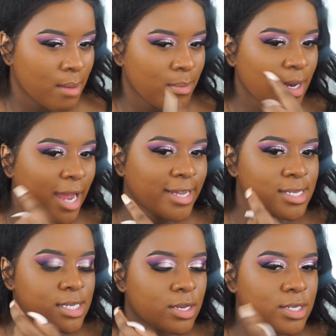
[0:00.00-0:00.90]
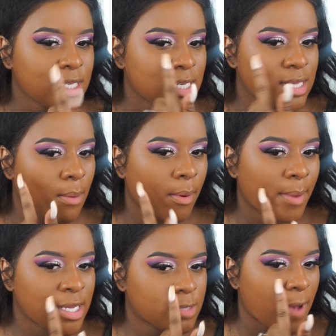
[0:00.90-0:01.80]
I mean, I can still see some of
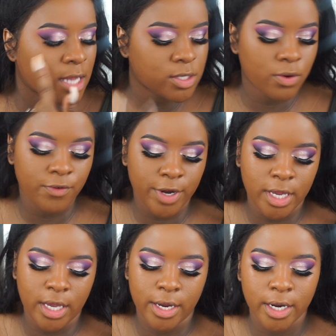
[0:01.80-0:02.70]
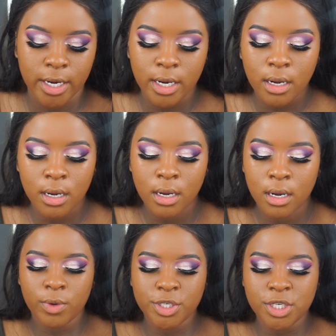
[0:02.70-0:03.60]
my spots over here,
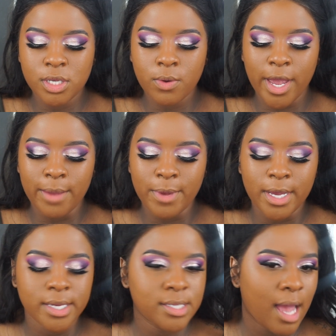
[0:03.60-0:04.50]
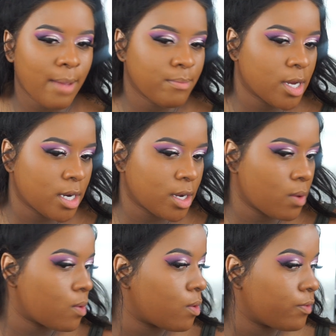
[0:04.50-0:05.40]
which is okay because I'm gonna
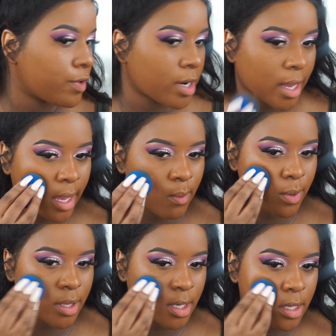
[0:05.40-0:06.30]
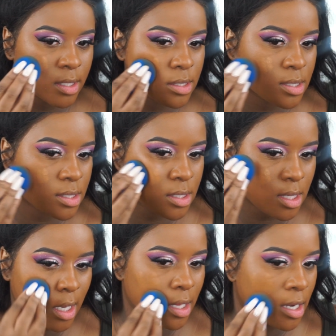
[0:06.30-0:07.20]
go over it with
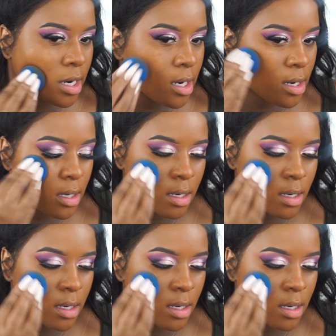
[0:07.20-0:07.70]
concealer.